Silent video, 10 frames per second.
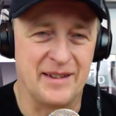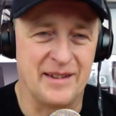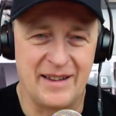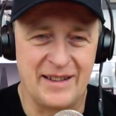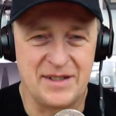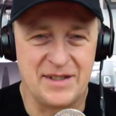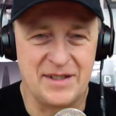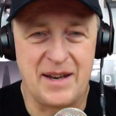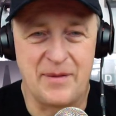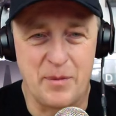just can't
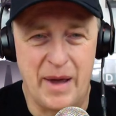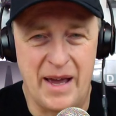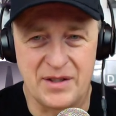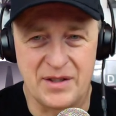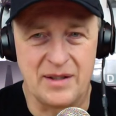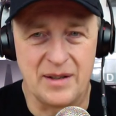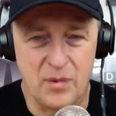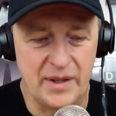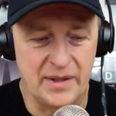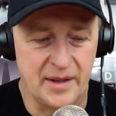even imagine
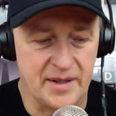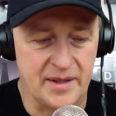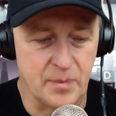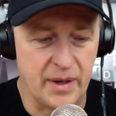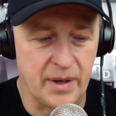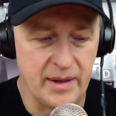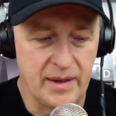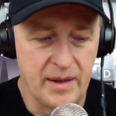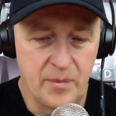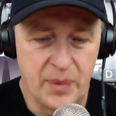what he does. But
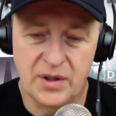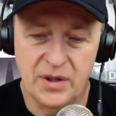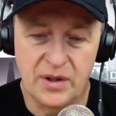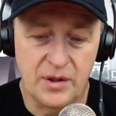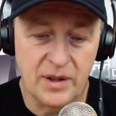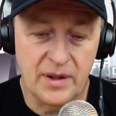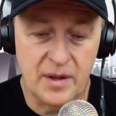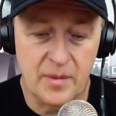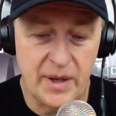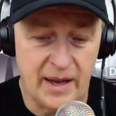you'll learn a little bit.